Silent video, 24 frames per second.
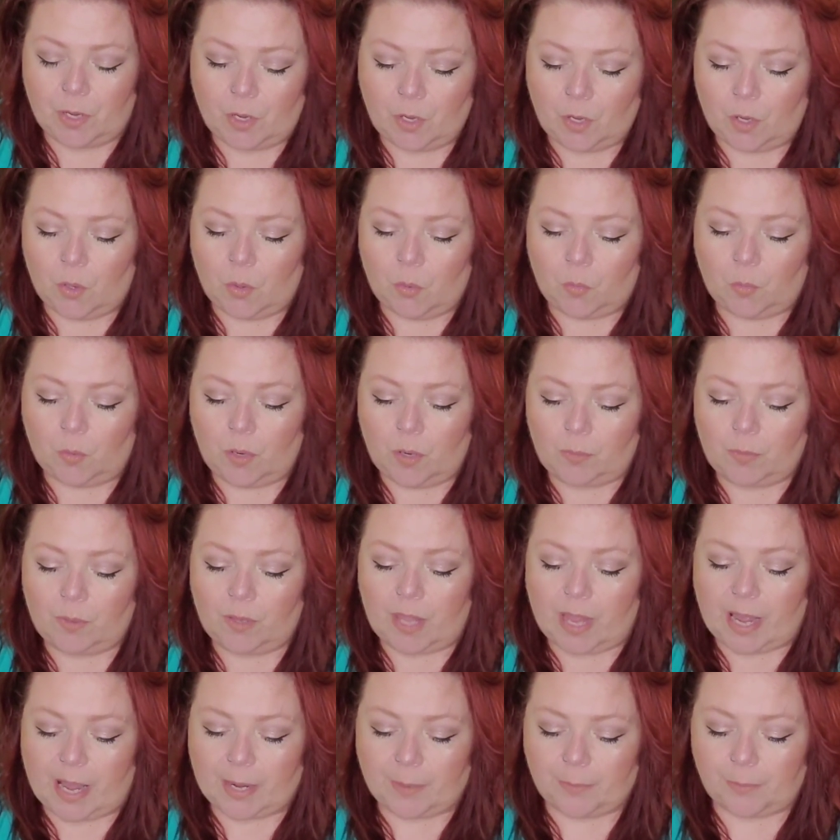What will a
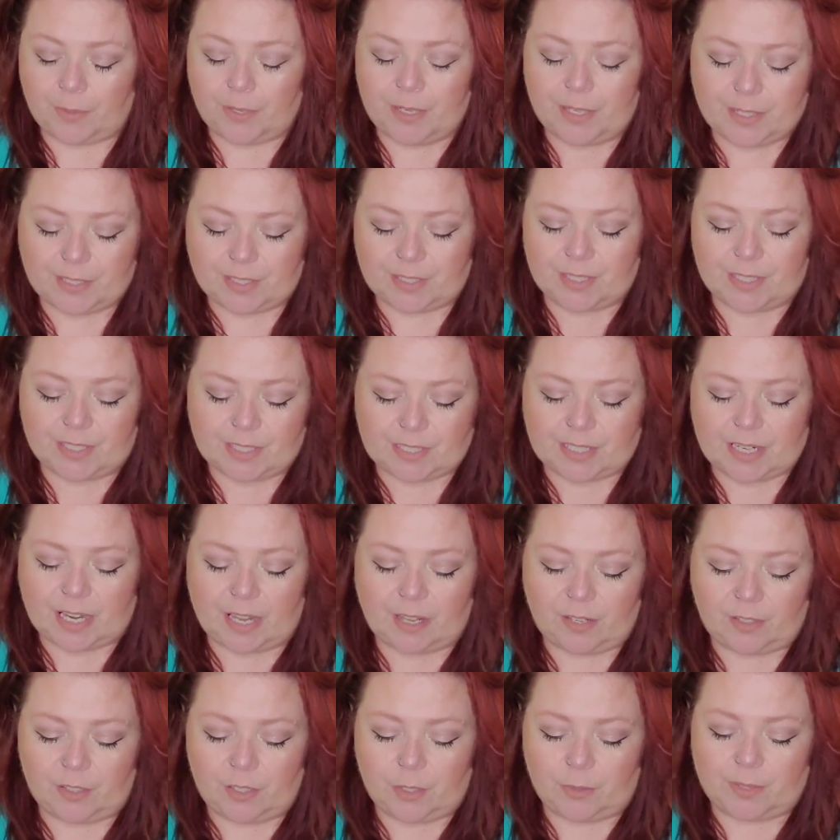High Priestess
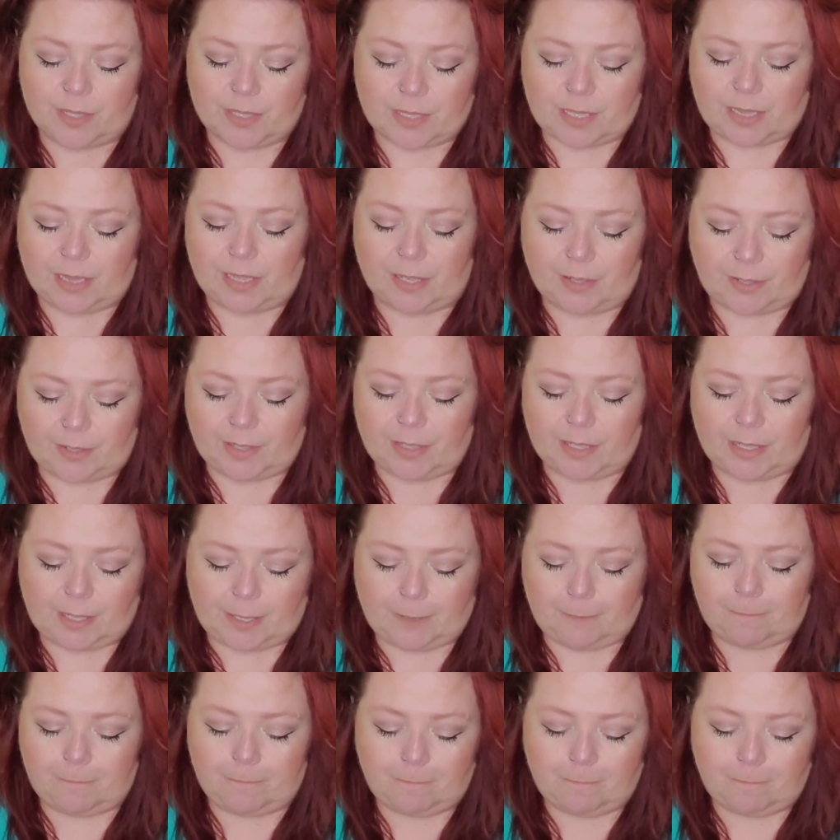tell you as clarity?